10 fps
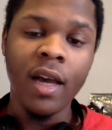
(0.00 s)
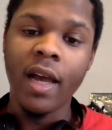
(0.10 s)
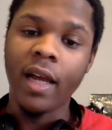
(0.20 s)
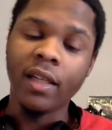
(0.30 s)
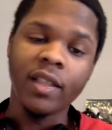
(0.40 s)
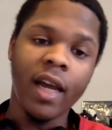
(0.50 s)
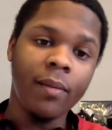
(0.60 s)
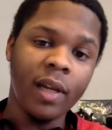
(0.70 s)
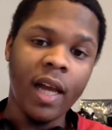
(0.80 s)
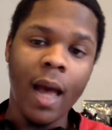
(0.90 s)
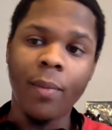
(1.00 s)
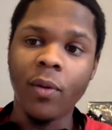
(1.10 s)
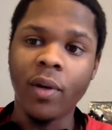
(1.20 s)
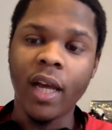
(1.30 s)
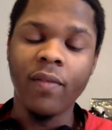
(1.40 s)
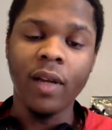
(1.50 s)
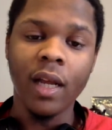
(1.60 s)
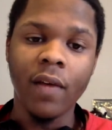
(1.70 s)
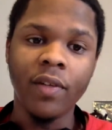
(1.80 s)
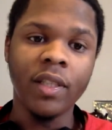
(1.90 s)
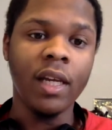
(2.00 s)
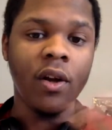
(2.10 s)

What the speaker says: And the same thing happening with Kevin Love. He's getting the